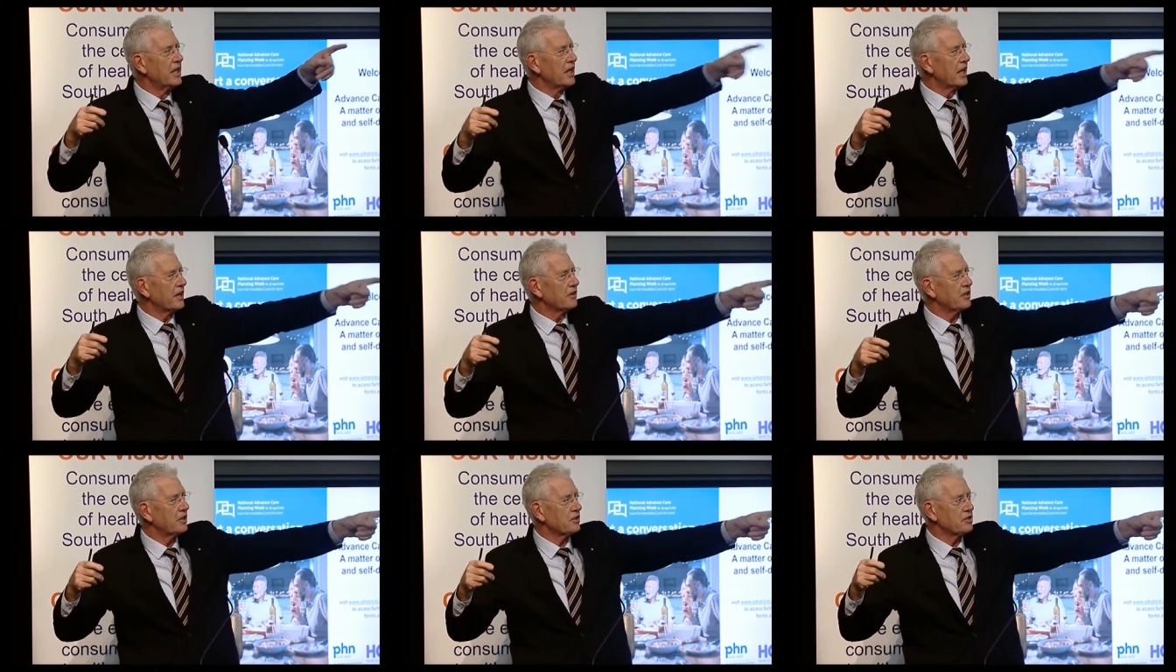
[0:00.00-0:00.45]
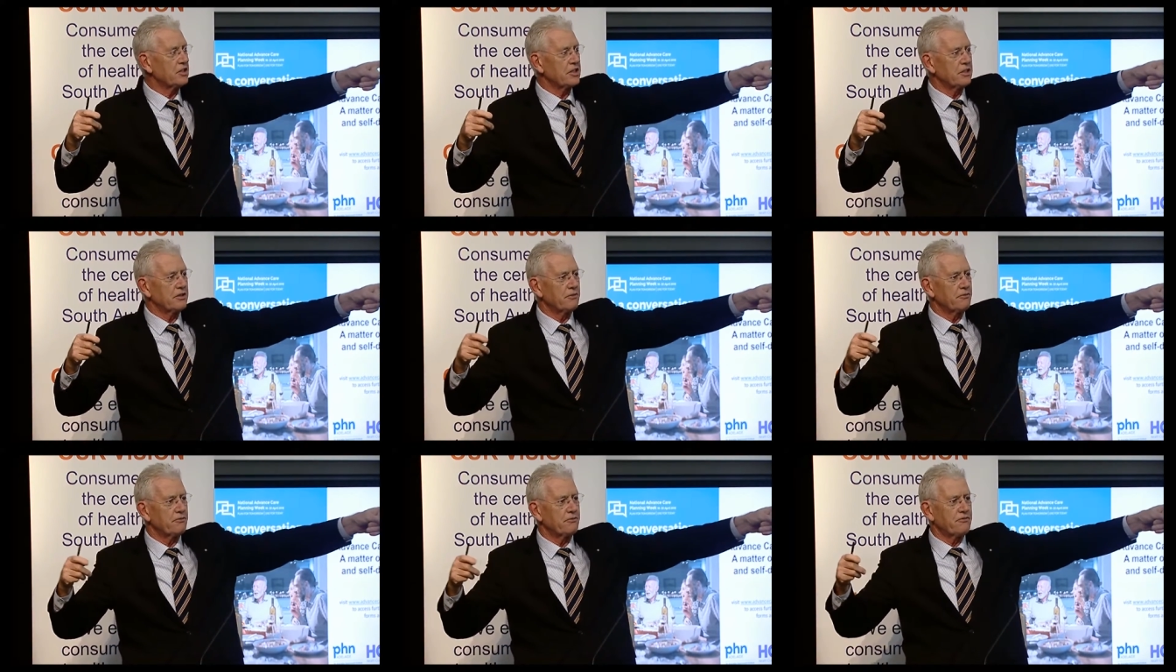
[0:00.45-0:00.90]
I got to
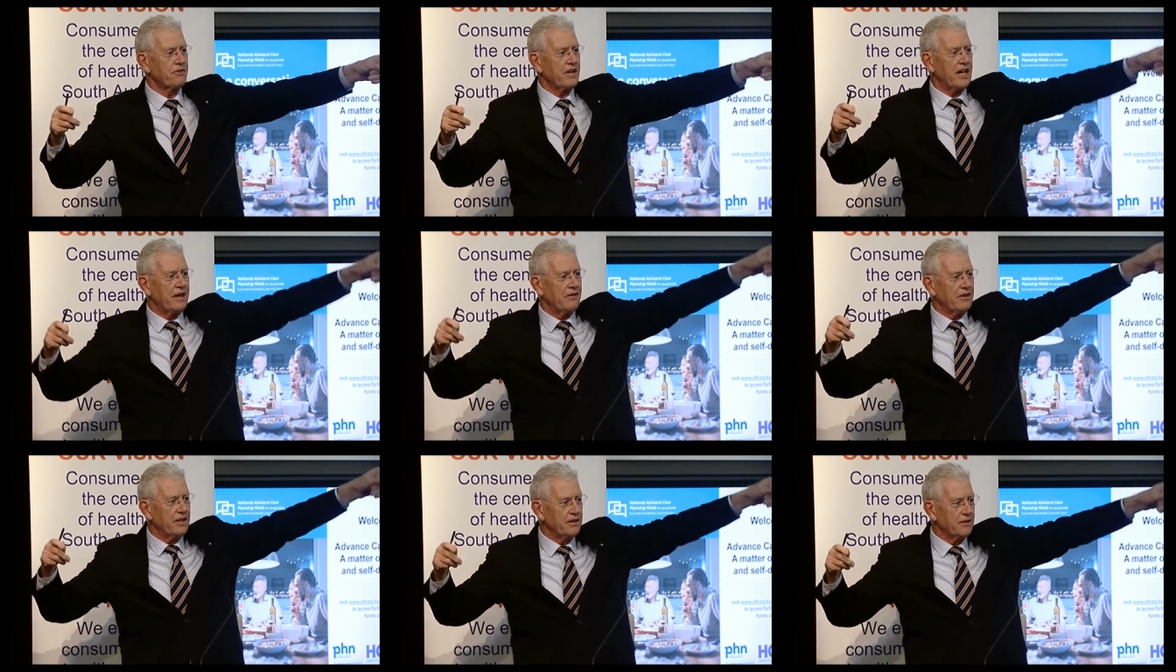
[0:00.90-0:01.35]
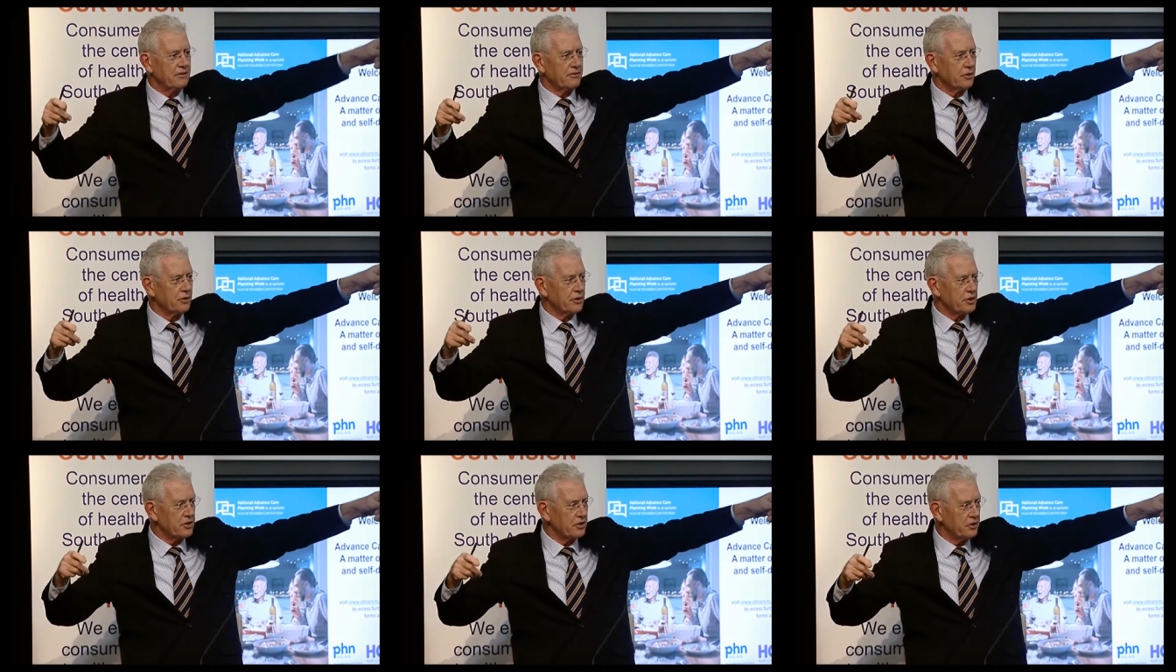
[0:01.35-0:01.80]
the far end of
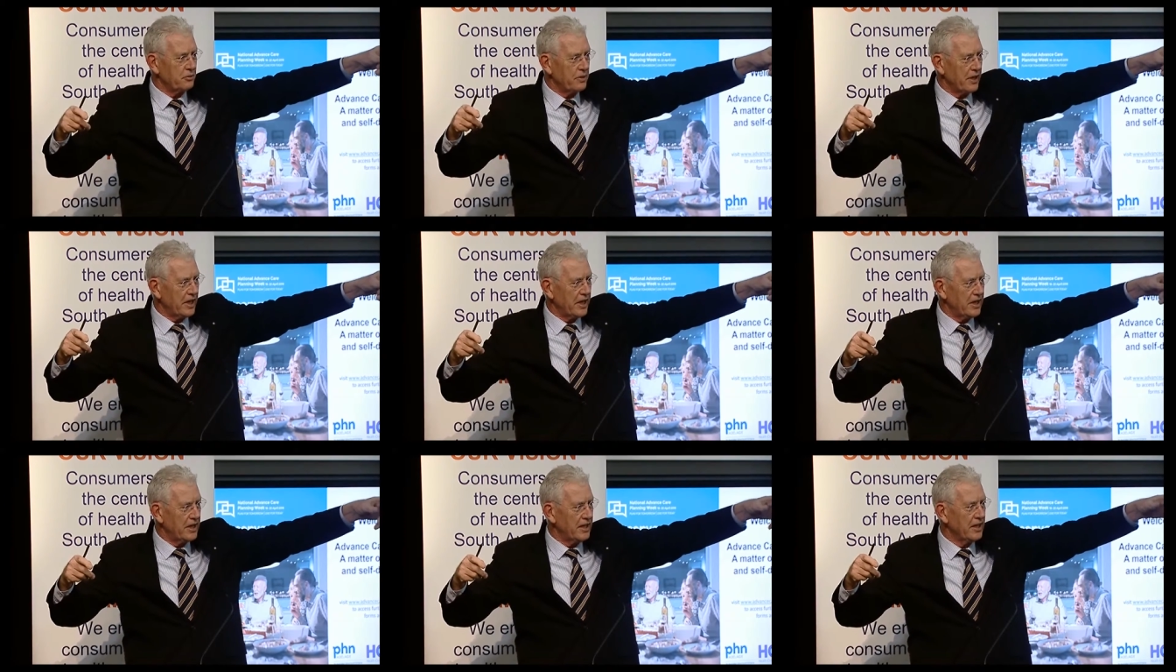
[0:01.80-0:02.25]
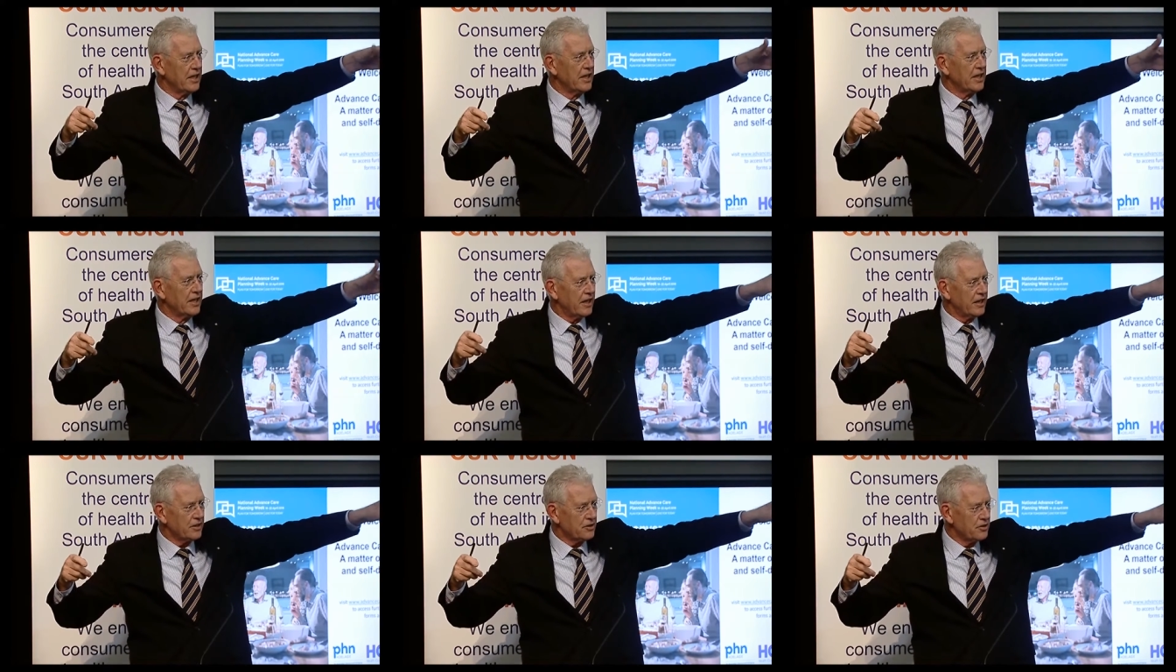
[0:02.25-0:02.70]
Horseshoe Bay.
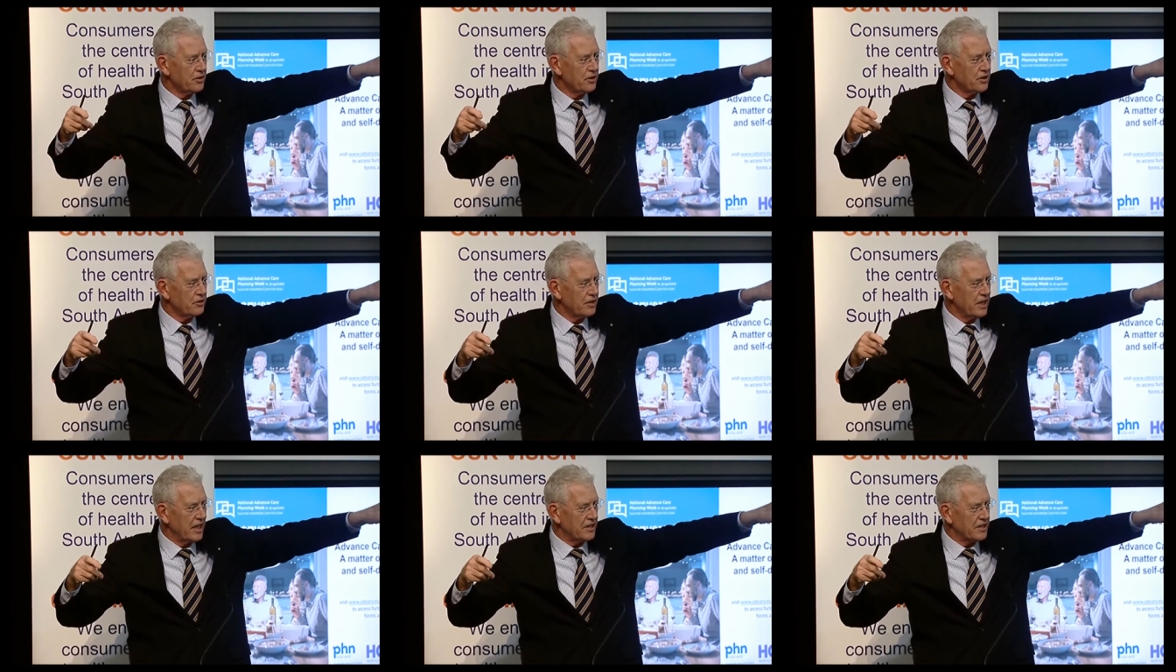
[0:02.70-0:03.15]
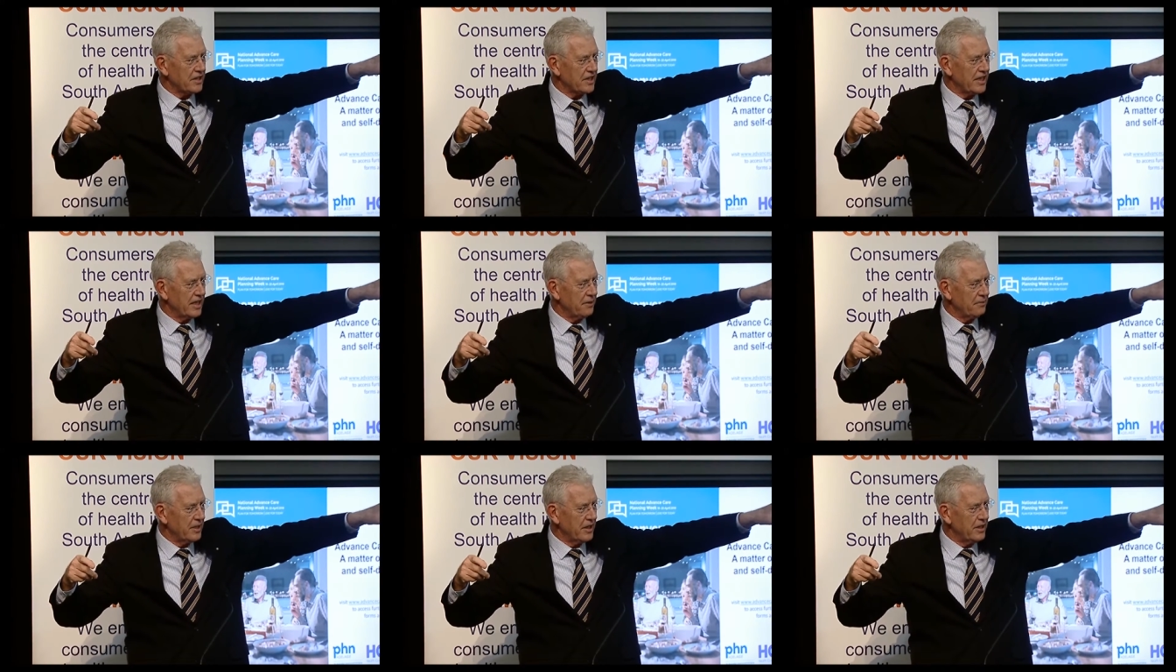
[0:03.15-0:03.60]
I turned around to
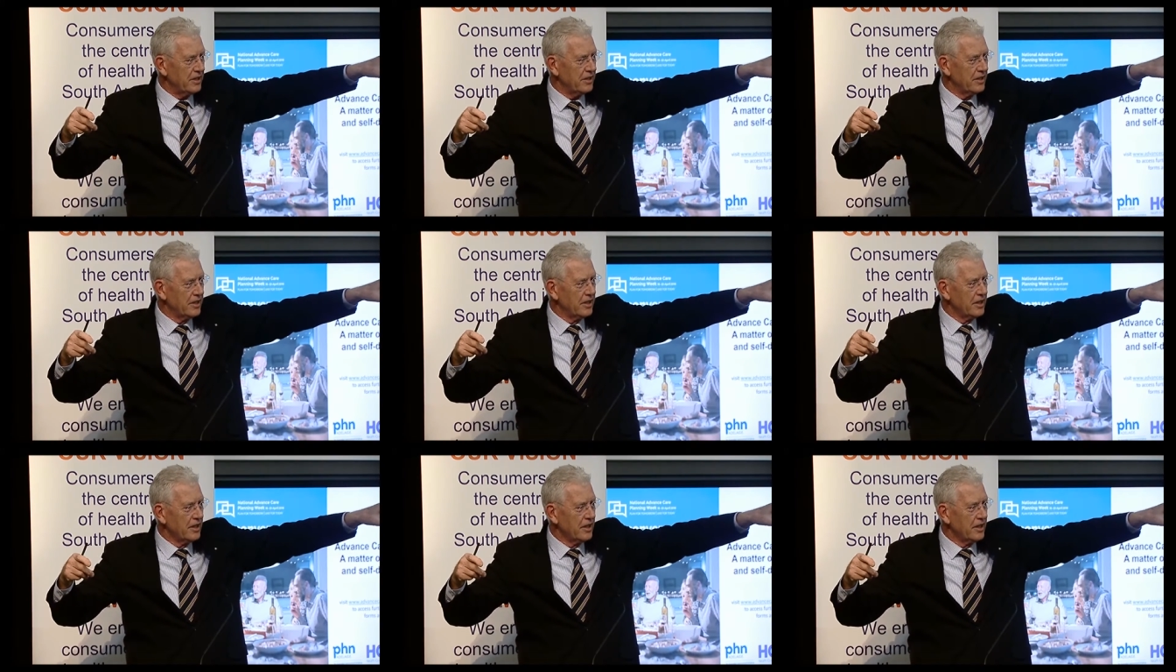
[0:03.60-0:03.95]
come in.